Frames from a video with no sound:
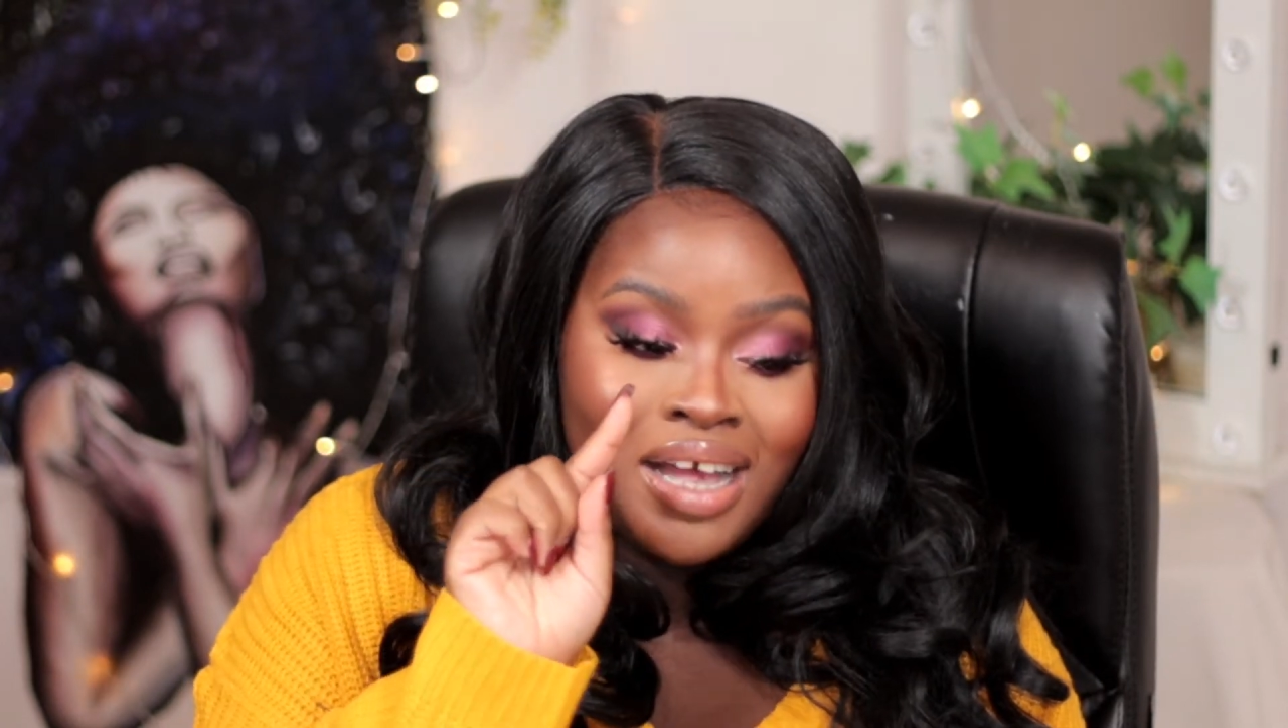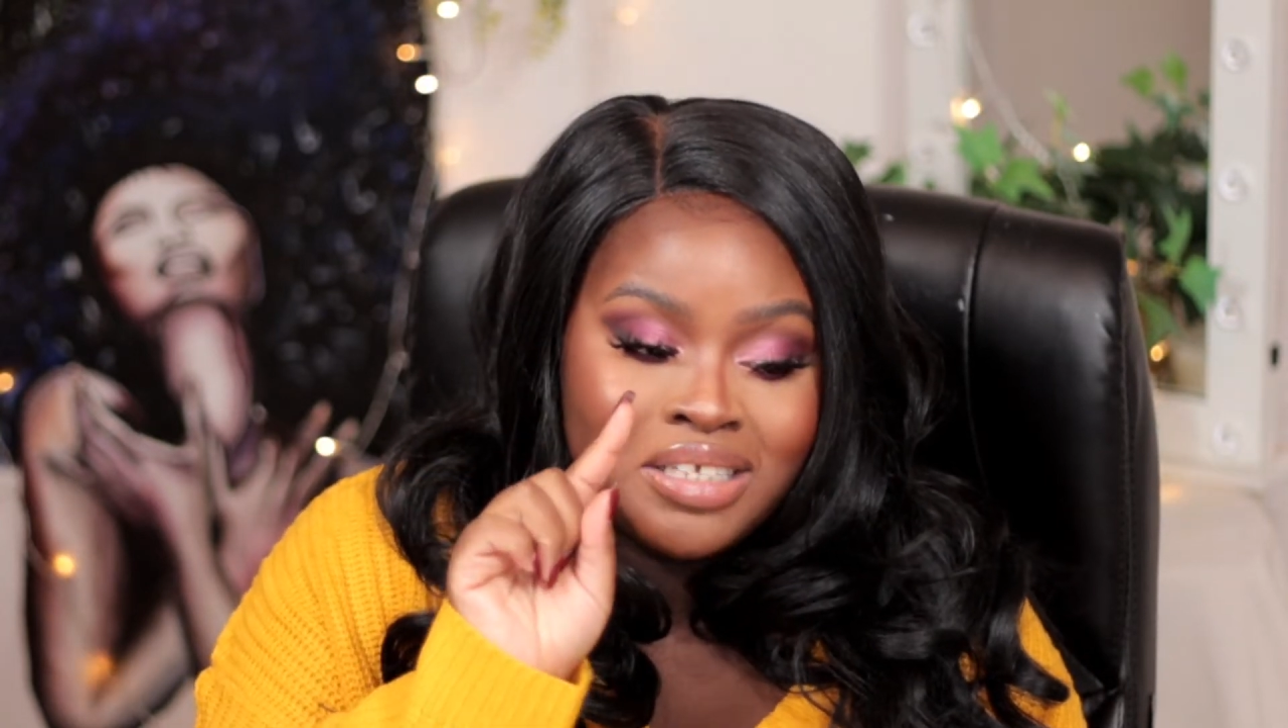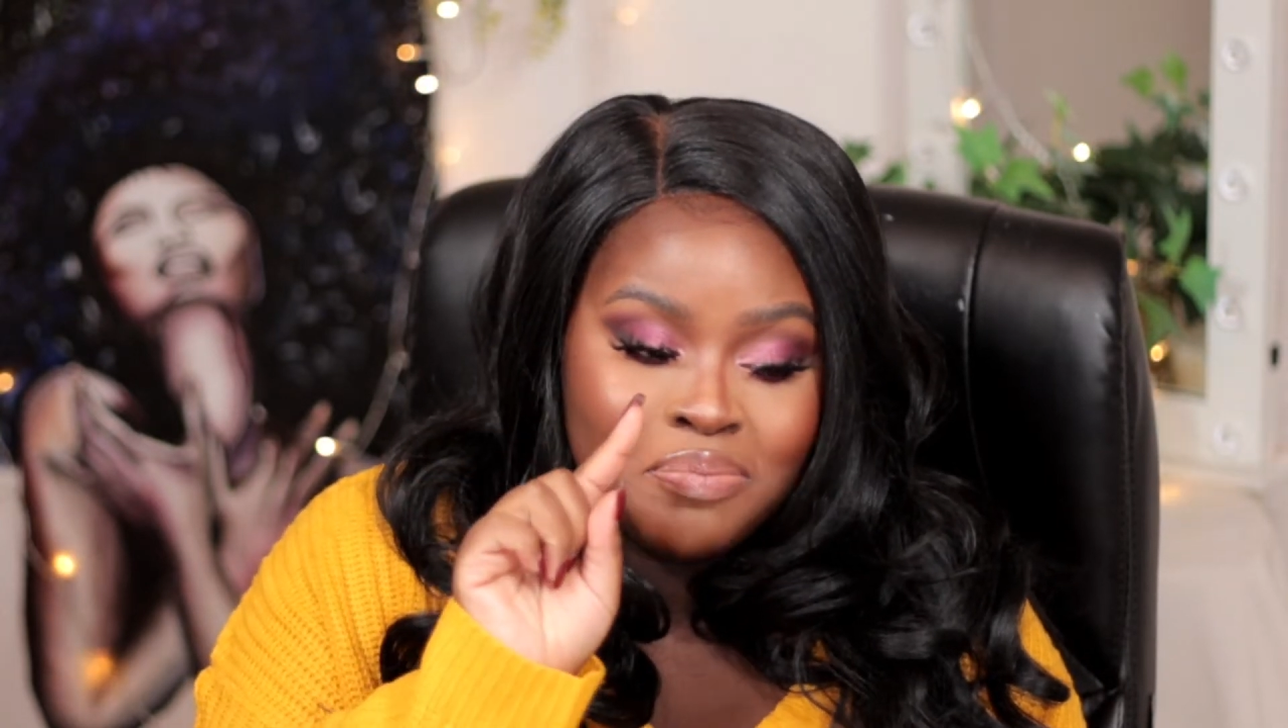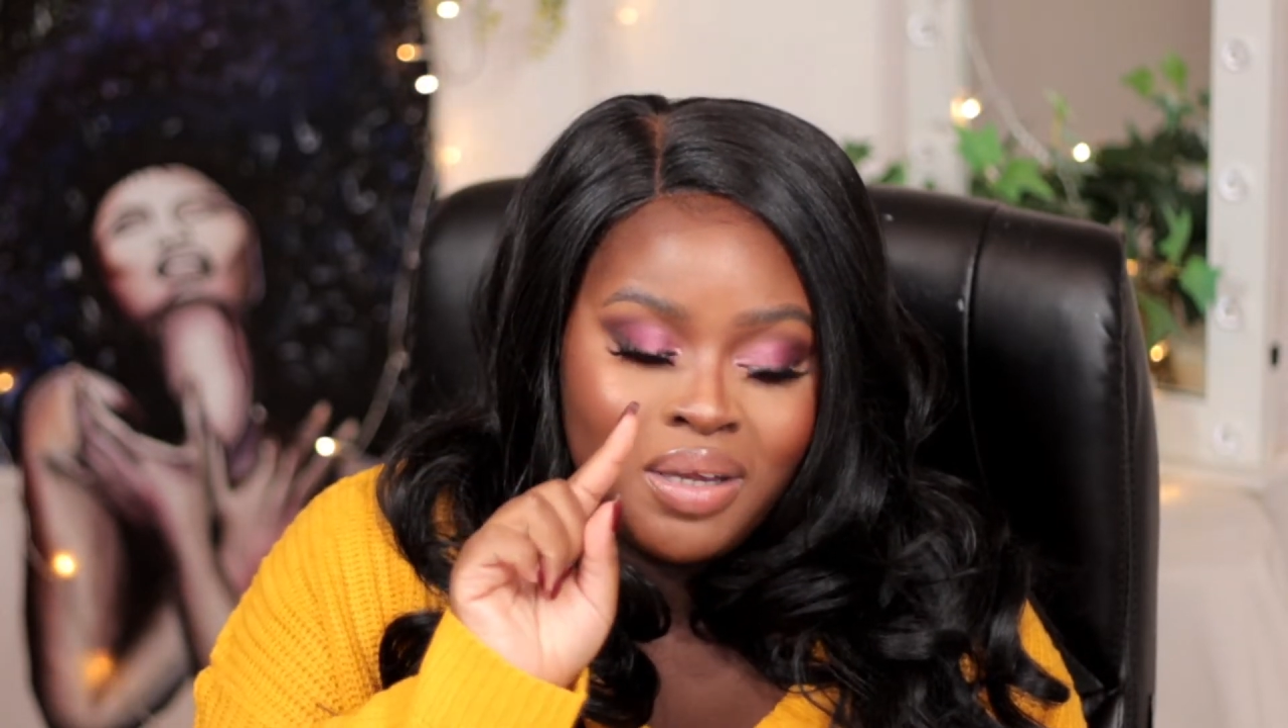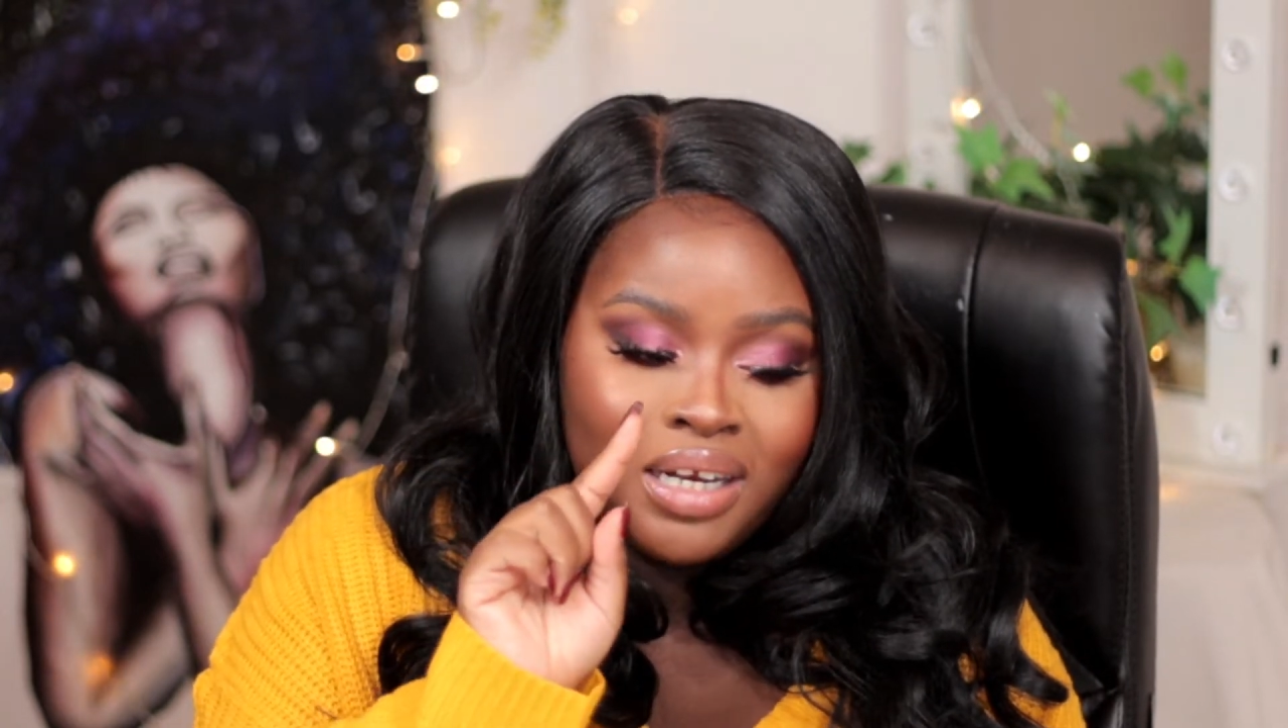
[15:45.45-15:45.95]

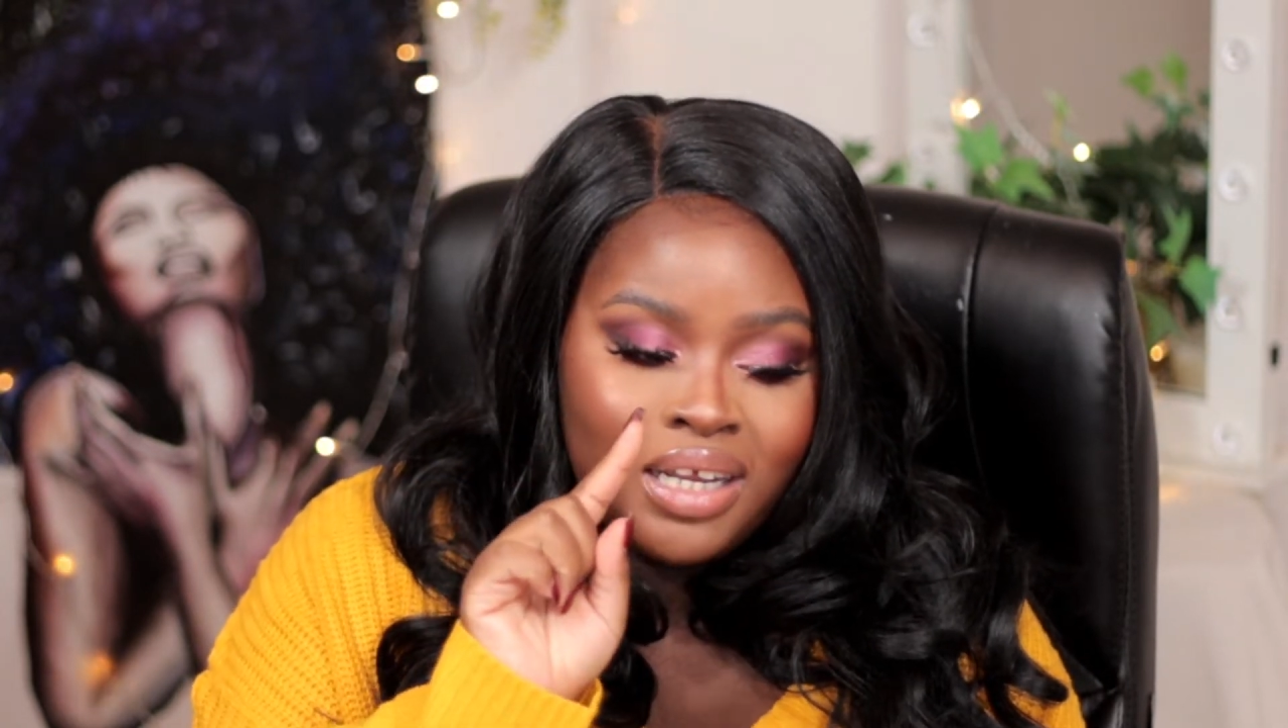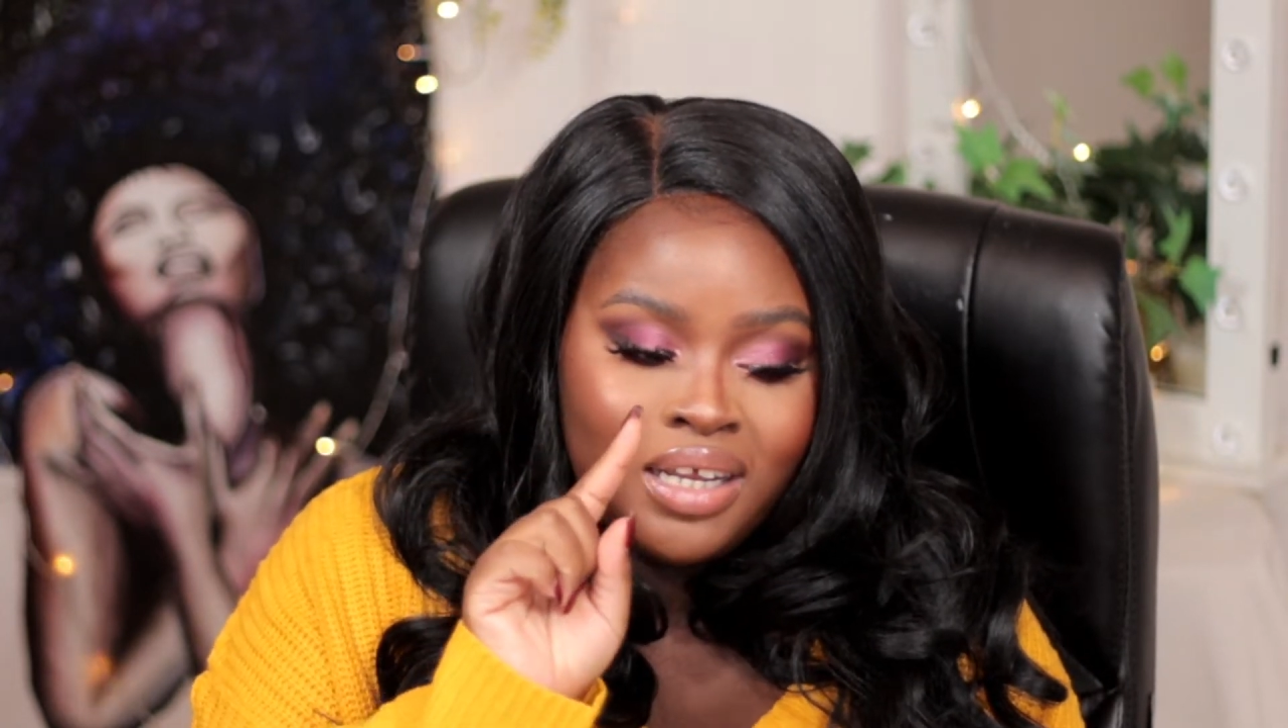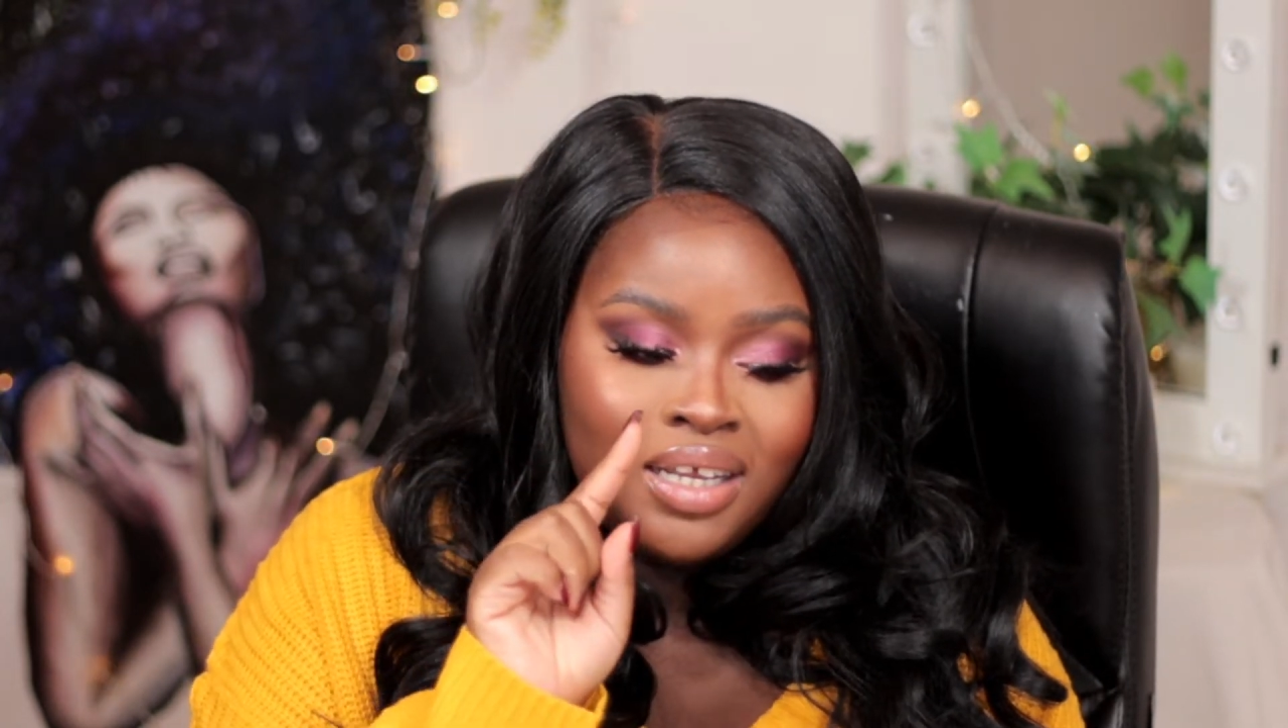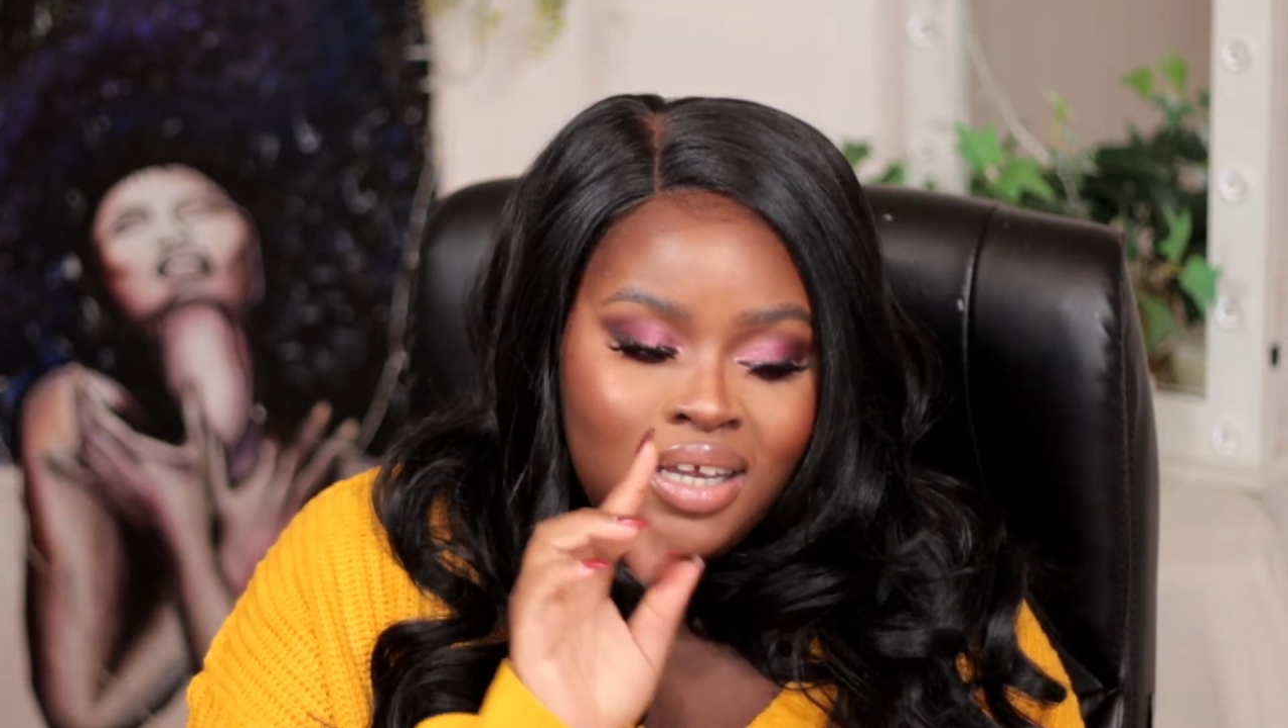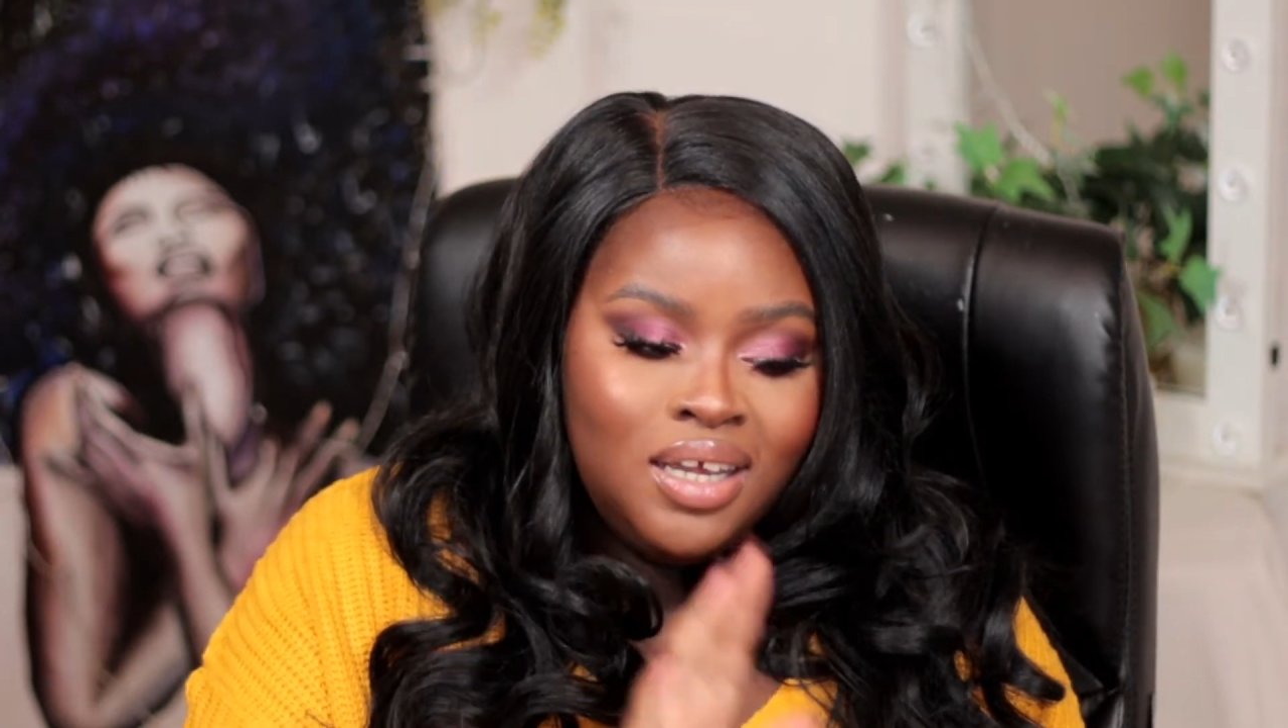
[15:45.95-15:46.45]
last
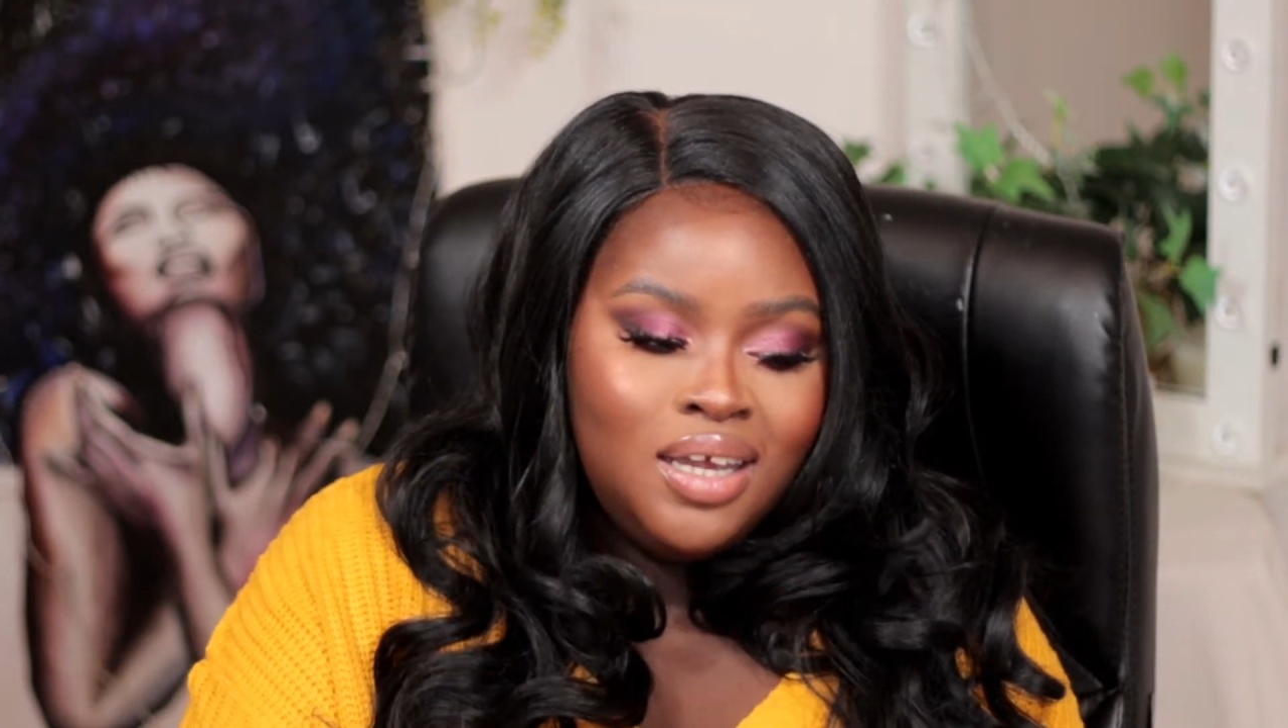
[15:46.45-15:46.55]
minute,